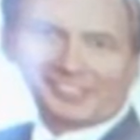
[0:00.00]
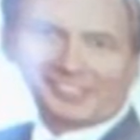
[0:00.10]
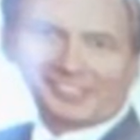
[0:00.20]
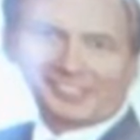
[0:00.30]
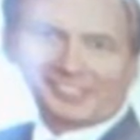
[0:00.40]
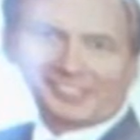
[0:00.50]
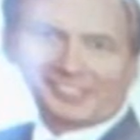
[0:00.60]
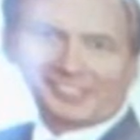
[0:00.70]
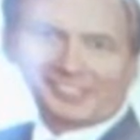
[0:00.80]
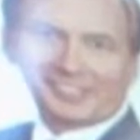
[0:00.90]

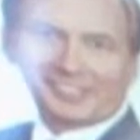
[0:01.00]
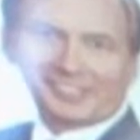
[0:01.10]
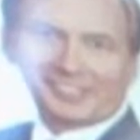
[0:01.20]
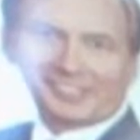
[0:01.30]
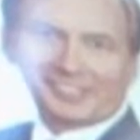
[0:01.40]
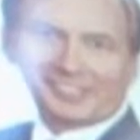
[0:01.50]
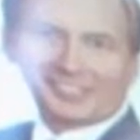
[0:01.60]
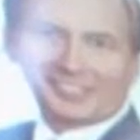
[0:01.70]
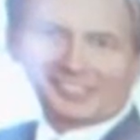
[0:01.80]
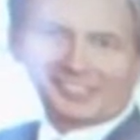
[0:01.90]

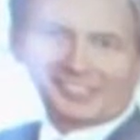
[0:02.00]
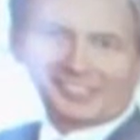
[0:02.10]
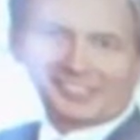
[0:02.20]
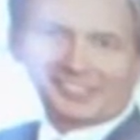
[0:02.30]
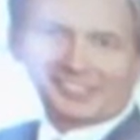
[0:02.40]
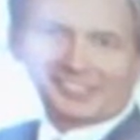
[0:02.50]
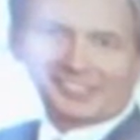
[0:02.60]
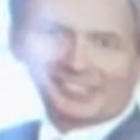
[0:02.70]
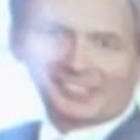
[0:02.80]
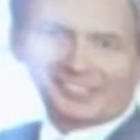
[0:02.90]

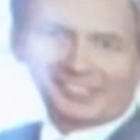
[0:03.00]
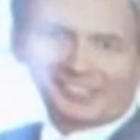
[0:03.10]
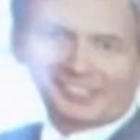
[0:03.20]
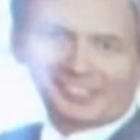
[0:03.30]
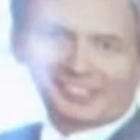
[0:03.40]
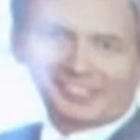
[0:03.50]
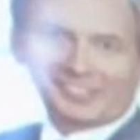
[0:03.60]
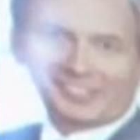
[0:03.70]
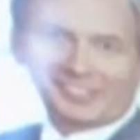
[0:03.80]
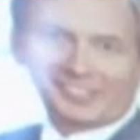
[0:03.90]

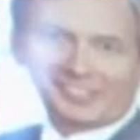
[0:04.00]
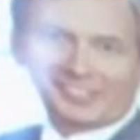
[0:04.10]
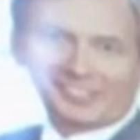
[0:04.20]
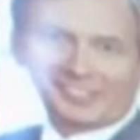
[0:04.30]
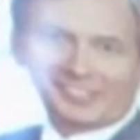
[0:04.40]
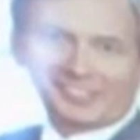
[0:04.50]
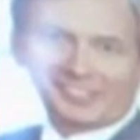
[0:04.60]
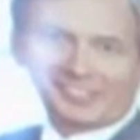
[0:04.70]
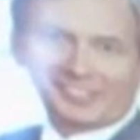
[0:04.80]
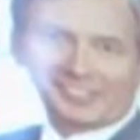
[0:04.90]

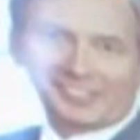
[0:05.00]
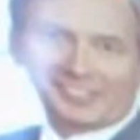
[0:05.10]
No words are spoken by the person on screen.